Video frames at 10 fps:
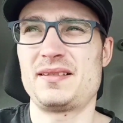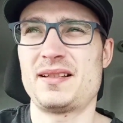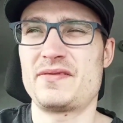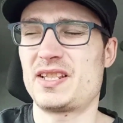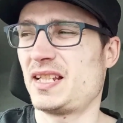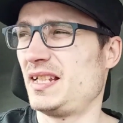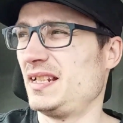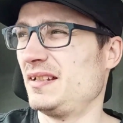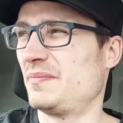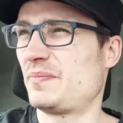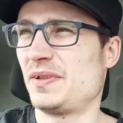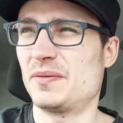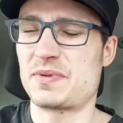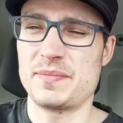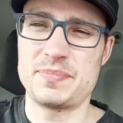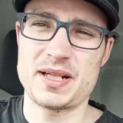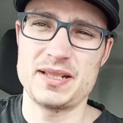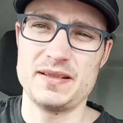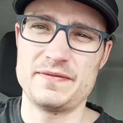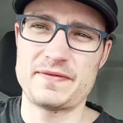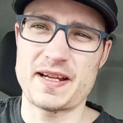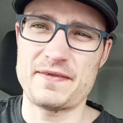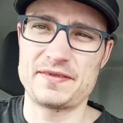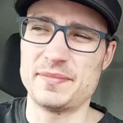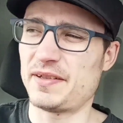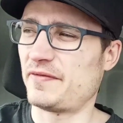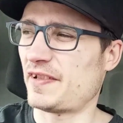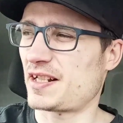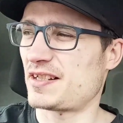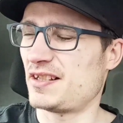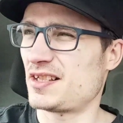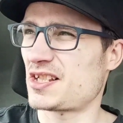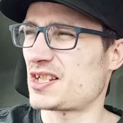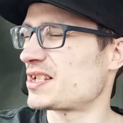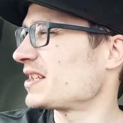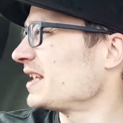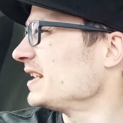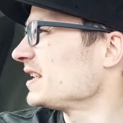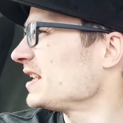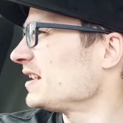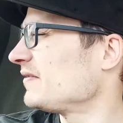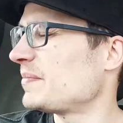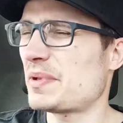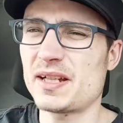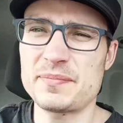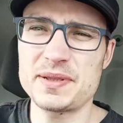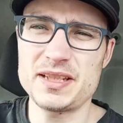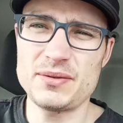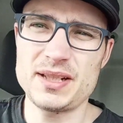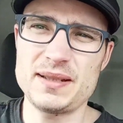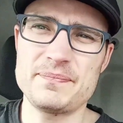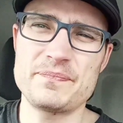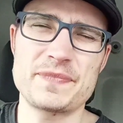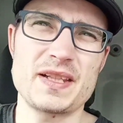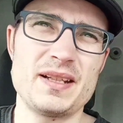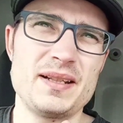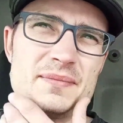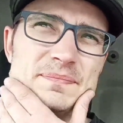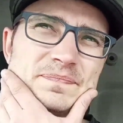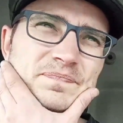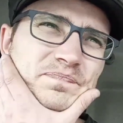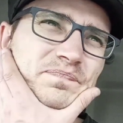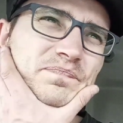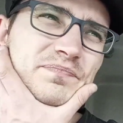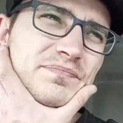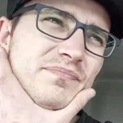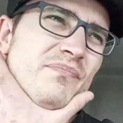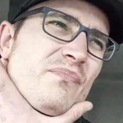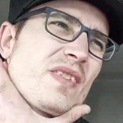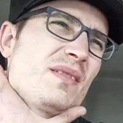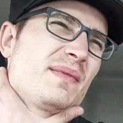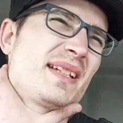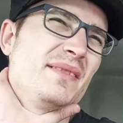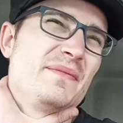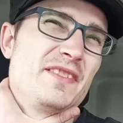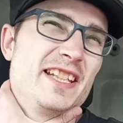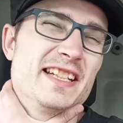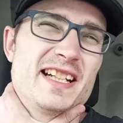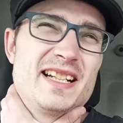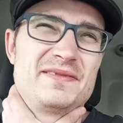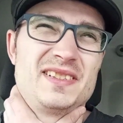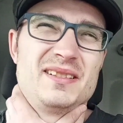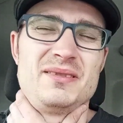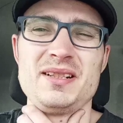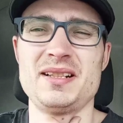seen obviously plenty of aftermath of accidents in the year and a bit I've been doing it. Getting on for a year and a half now.